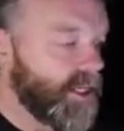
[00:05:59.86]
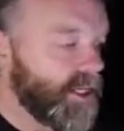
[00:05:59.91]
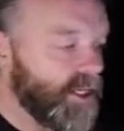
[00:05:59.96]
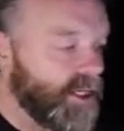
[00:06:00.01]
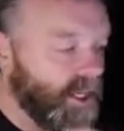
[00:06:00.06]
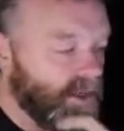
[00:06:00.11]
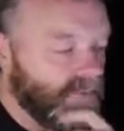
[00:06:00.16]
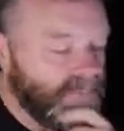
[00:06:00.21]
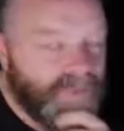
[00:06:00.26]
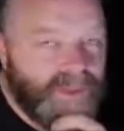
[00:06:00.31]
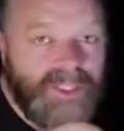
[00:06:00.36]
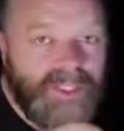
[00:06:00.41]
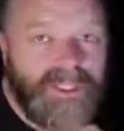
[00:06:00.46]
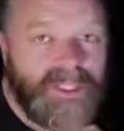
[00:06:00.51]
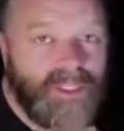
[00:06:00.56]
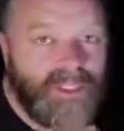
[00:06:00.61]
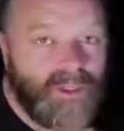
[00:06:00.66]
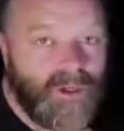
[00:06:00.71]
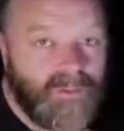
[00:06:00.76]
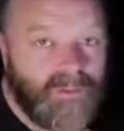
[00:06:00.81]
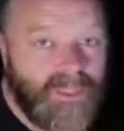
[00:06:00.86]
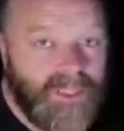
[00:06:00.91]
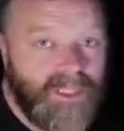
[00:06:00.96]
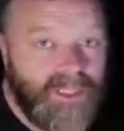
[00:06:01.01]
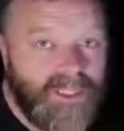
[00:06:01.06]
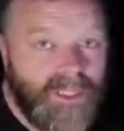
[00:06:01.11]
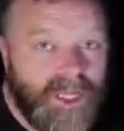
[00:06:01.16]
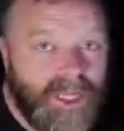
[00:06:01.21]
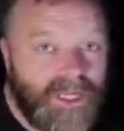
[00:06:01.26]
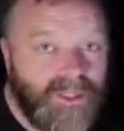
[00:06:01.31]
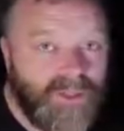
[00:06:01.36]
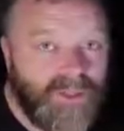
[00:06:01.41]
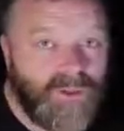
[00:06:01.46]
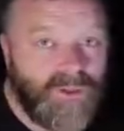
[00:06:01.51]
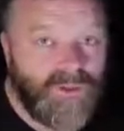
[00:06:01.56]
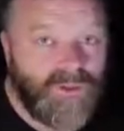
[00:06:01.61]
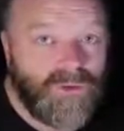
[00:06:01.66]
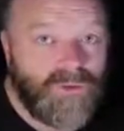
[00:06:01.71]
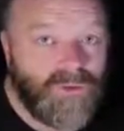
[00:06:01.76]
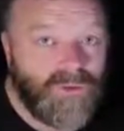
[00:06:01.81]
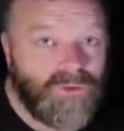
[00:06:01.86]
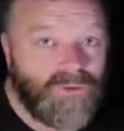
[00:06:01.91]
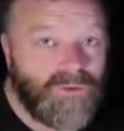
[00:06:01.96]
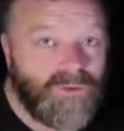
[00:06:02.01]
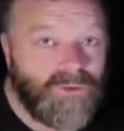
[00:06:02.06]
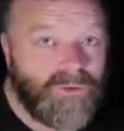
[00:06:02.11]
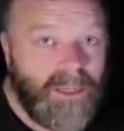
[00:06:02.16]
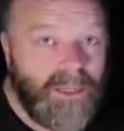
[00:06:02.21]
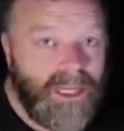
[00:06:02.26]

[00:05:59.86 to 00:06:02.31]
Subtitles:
this is an option that the Google form